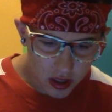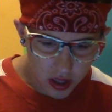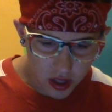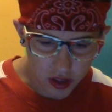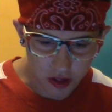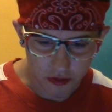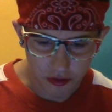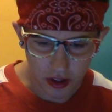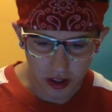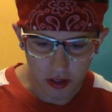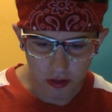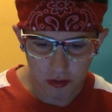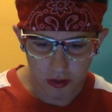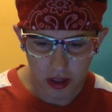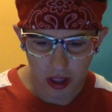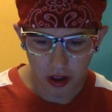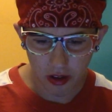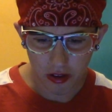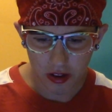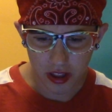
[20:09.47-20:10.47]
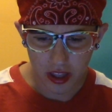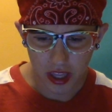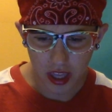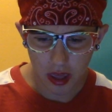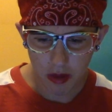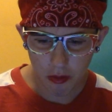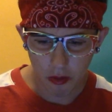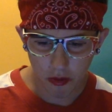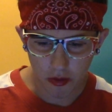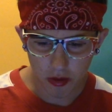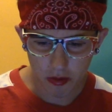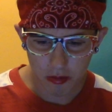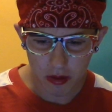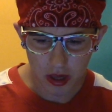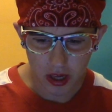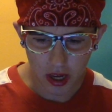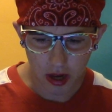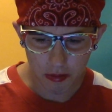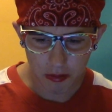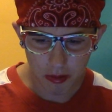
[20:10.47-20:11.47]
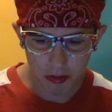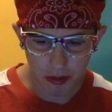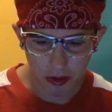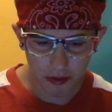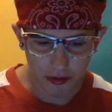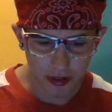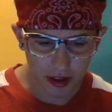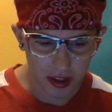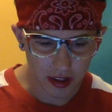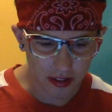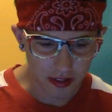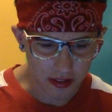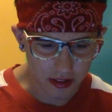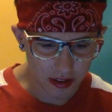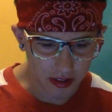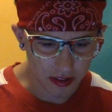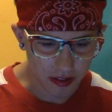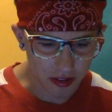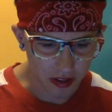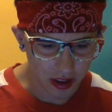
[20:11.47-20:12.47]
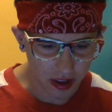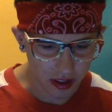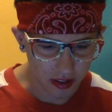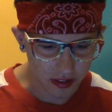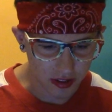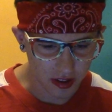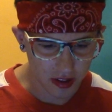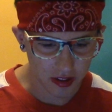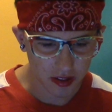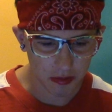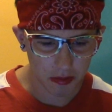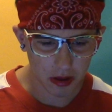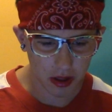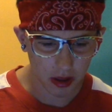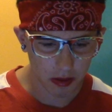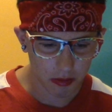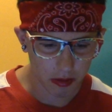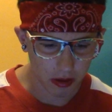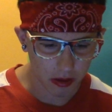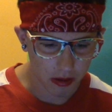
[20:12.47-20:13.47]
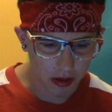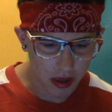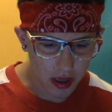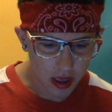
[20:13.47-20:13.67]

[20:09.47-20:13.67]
His vest went out and he came over to me, cupping my face in his hands, kissing me deeply.